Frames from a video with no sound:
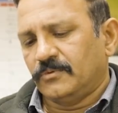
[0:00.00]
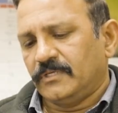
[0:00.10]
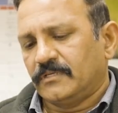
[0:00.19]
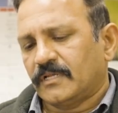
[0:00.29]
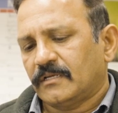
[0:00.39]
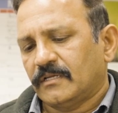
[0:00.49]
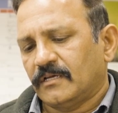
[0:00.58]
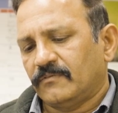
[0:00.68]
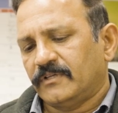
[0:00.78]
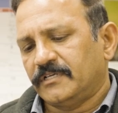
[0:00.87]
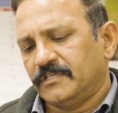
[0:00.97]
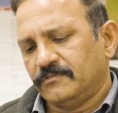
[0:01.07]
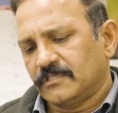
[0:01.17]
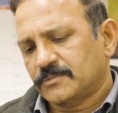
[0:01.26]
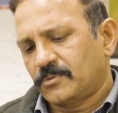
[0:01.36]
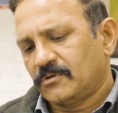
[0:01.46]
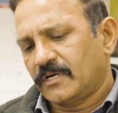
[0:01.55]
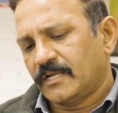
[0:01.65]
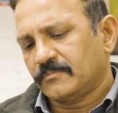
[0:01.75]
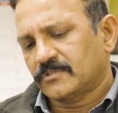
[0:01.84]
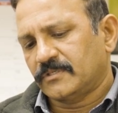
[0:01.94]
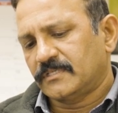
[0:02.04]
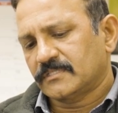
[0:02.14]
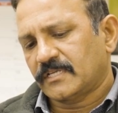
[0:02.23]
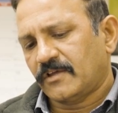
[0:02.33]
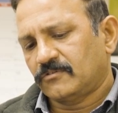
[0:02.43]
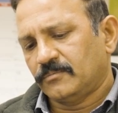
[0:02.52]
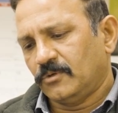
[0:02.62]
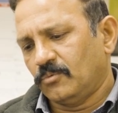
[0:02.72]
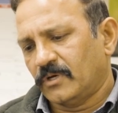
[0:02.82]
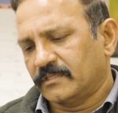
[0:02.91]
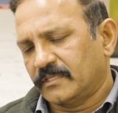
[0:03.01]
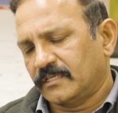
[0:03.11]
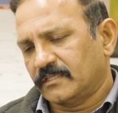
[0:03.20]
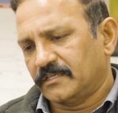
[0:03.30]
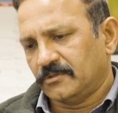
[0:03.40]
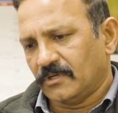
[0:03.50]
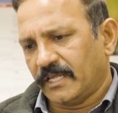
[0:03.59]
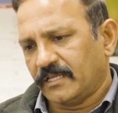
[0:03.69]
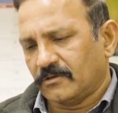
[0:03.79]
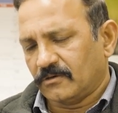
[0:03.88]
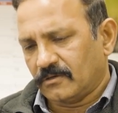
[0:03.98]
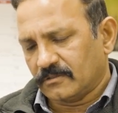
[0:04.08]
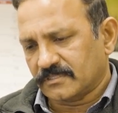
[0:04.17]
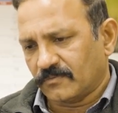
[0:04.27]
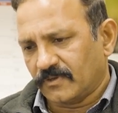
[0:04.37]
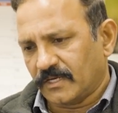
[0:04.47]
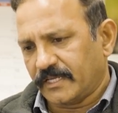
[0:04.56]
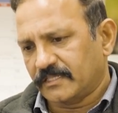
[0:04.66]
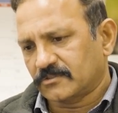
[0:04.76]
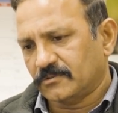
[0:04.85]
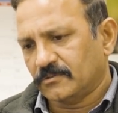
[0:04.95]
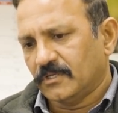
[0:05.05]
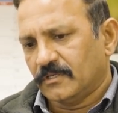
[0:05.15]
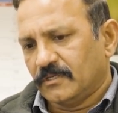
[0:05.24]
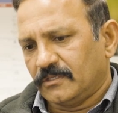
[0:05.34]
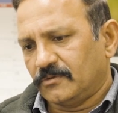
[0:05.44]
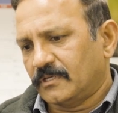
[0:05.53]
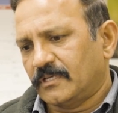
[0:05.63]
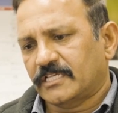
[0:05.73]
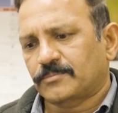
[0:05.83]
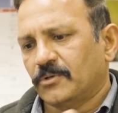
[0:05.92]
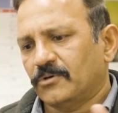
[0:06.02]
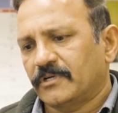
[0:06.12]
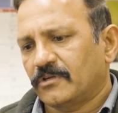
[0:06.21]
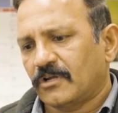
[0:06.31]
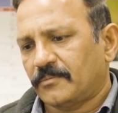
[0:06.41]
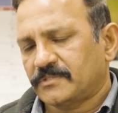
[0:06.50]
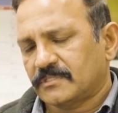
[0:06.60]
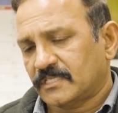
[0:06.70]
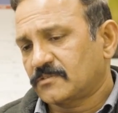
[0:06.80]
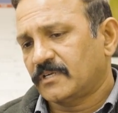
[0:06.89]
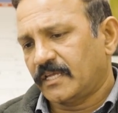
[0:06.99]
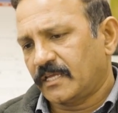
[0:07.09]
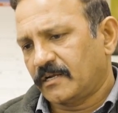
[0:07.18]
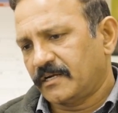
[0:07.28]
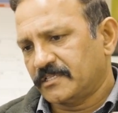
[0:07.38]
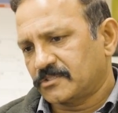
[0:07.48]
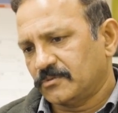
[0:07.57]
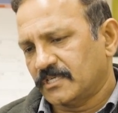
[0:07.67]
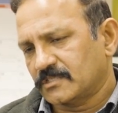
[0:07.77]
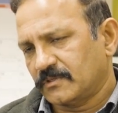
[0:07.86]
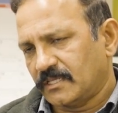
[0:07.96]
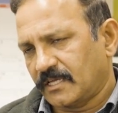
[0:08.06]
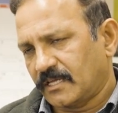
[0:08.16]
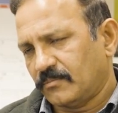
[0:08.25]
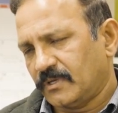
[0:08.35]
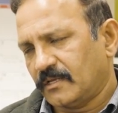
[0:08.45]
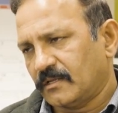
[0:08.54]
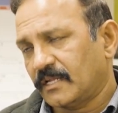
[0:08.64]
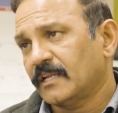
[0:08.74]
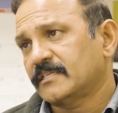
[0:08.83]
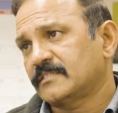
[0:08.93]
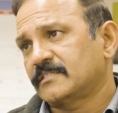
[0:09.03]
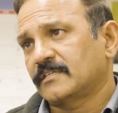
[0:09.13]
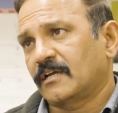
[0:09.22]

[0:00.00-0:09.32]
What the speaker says: we run a very diverse program. So it doesn't have to be one thing that you like or someone likes. So you can explore your options. That's what I encourage students when they come in, unless it's a